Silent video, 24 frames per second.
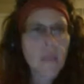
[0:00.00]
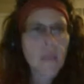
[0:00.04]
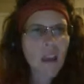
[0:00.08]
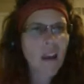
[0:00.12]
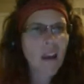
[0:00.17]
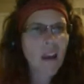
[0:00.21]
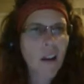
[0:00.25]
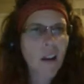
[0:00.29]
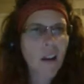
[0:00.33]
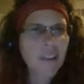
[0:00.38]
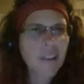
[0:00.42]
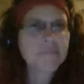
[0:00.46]

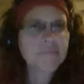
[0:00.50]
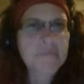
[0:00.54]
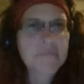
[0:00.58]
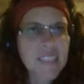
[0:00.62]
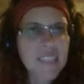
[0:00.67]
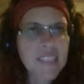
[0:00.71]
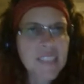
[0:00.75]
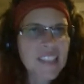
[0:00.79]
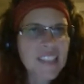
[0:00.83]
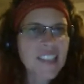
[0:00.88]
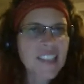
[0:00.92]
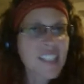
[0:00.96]
All right,
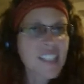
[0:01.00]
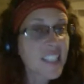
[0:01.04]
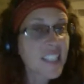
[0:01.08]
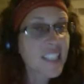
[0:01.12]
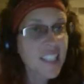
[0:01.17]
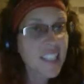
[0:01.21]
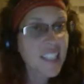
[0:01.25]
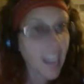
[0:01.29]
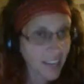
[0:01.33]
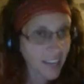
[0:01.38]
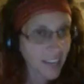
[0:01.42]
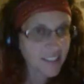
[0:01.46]
this is the
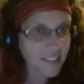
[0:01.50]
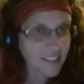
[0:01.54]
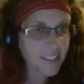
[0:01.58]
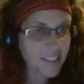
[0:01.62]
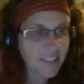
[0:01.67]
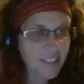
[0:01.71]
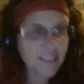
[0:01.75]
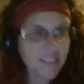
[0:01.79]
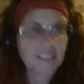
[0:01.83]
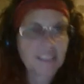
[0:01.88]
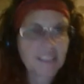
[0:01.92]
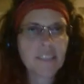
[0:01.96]

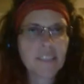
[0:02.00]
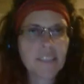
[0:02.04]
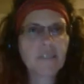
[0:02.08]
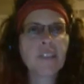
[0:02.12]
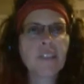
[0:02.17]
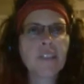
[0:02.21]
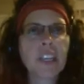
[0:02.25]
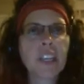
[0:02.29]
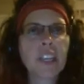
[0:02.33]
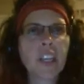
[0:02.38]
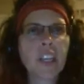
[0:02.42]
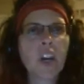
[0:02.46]
second
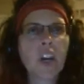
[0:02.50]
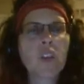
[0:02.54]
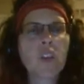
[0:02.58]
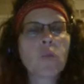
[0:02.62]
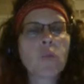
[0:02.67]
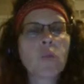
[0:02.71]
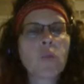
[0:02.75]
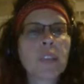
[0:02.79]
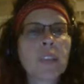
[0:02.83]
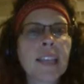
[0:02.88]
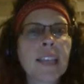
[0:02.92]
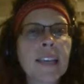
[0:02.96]
video
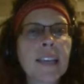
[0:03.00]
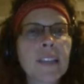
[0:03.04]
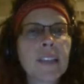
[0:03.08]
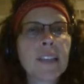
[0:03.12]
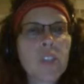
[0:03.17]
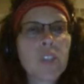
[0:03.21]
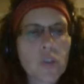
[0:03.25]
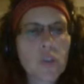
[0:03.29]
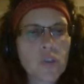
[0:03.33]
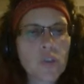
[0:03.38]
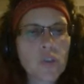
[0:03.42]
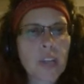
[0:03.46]

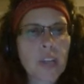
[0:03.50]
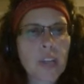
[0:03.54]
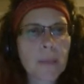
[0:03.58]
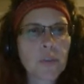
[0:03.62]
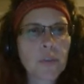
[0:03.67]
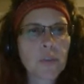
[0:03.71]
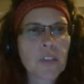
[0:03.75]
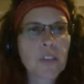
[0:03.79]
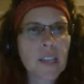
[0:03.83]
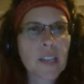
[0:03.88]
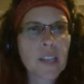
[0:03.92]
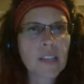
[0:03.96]
related to
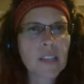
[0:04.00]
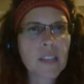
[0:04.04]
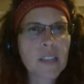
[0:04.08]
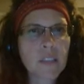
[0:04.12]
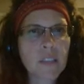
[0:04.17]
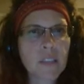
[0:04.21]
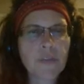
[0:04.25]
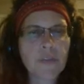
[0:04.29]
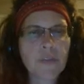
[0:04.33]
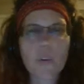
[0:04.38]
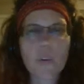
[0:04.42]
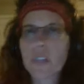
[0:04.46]
Chapter 6,
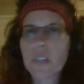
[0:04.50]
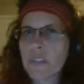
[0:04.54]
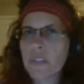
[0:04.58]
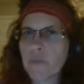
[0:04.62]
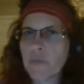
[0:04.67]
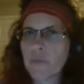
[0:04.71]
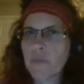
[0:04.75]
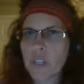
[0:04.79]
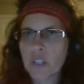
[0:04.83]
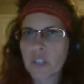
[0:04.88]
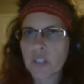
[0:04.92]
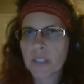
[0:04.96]
the focus
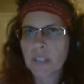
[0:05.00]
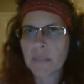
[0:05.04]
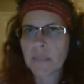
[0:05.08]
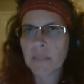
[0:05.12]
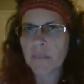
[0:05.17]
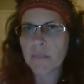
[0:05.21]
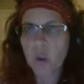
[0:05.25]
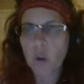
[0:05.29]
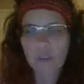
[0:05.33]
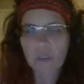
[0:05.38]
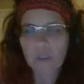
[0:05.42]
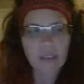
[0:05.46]
of which is
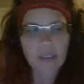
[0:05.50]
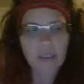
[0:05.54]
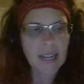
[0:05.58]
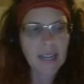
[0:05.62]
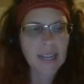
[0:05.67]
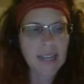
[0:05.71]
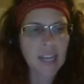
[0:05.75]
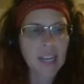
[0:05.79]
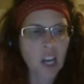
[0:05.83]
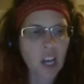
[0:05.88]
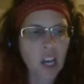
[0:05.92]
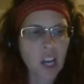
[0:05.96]

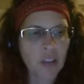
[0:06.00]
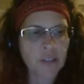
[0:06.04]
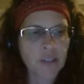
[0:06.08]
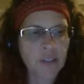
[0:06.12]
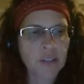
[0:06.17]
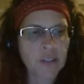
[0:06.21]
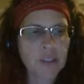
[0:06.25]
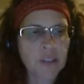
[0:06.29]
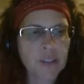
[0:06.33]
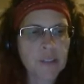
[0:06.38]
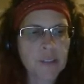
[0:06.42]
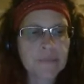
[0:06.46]
motivating
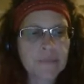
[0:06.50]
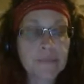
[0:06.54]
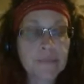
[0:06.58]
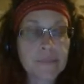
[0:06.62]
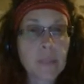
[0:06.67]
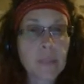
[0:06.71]
others.